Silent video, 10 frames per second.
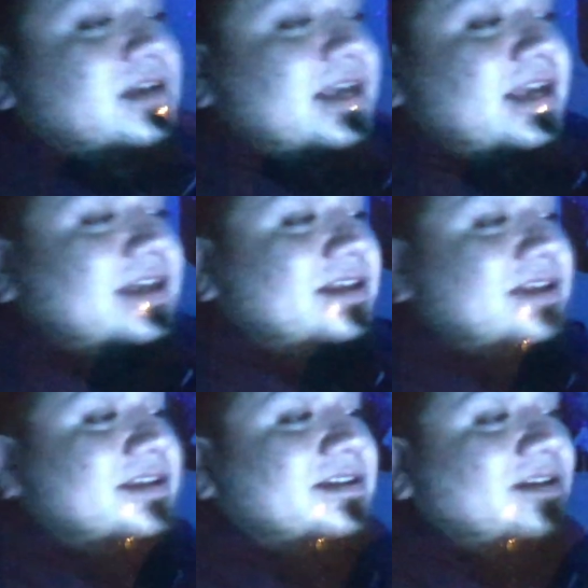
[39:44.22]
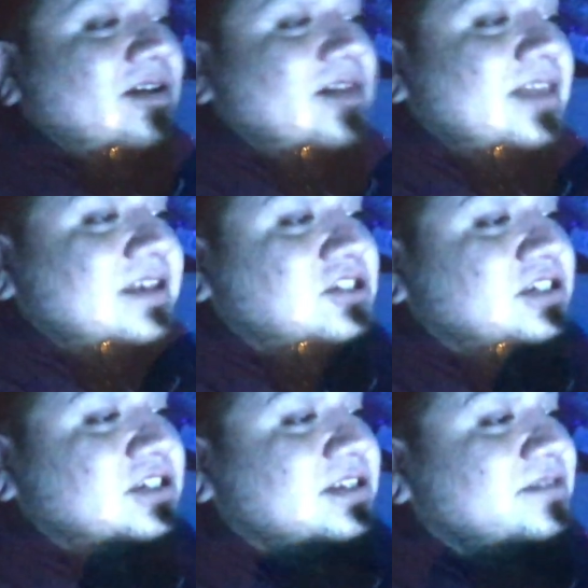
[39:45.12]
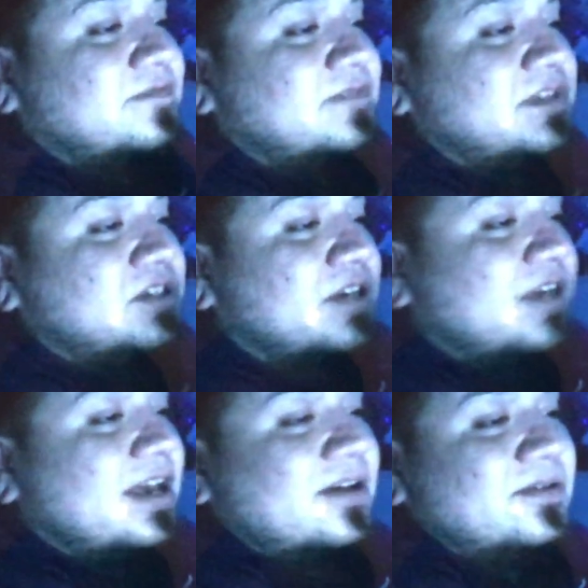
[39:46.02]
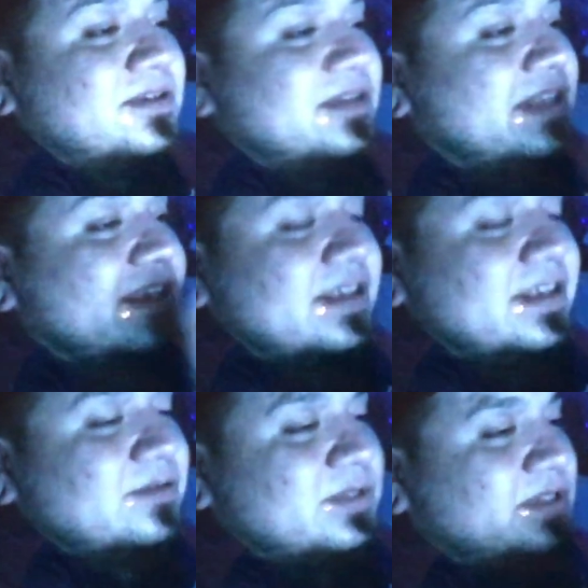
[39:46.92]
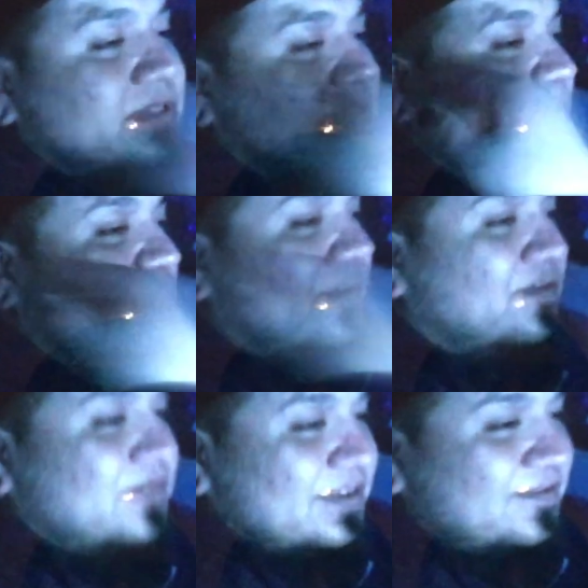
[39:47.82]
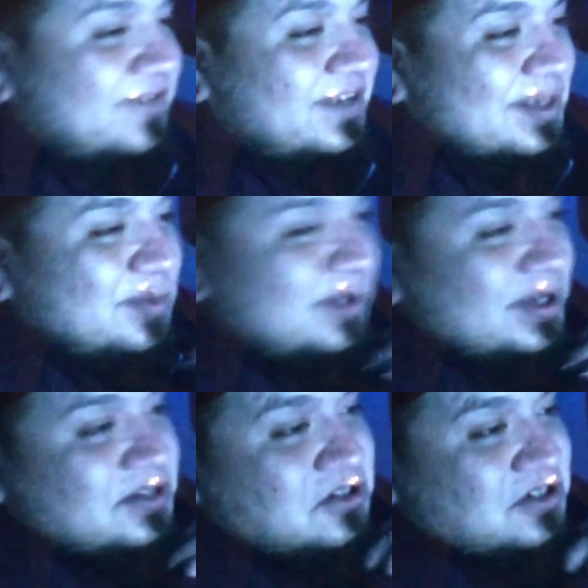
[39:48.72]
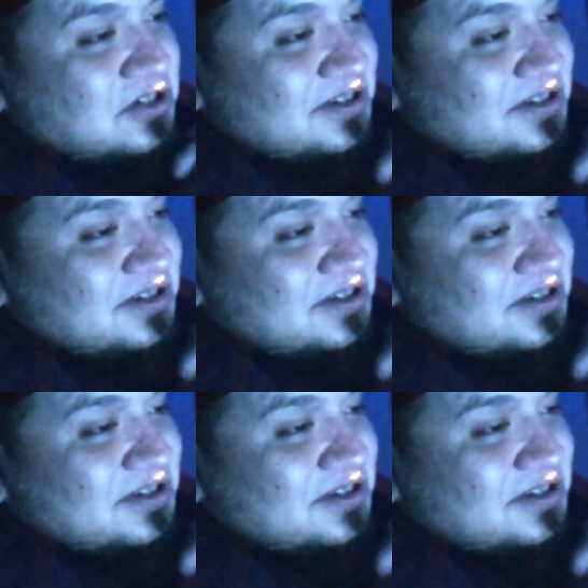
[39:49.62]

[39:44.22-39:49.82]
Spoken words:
And all that shit filtered out. It was the perfect fucking punch.